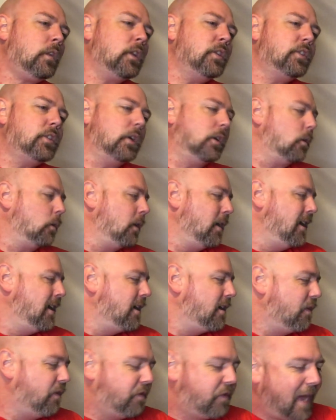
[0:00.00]
So
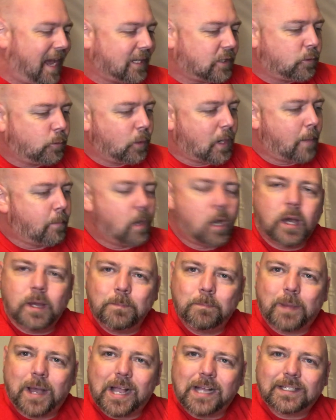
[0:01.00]
that's what I'm
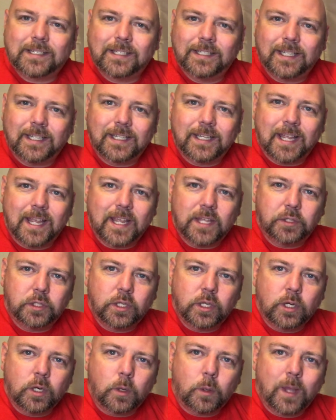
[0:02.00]
unboxing today. The
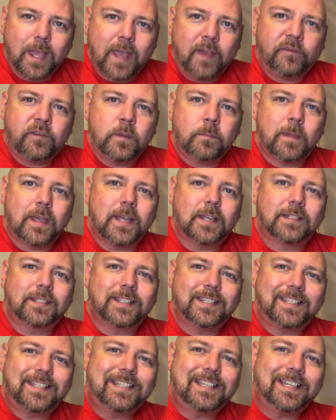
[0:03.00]
good old FMS
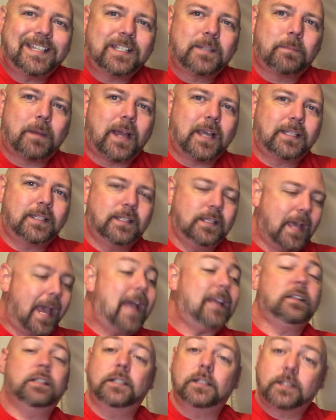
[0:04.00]

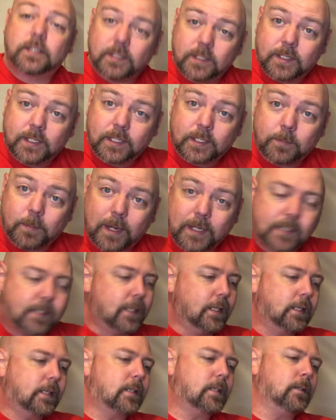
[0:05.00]
Atlas
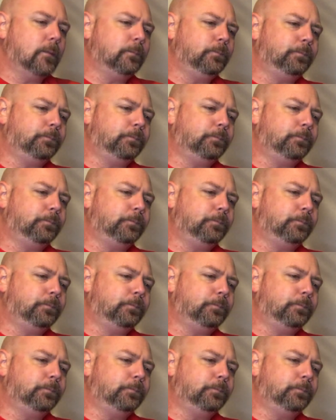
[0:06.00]
6x6.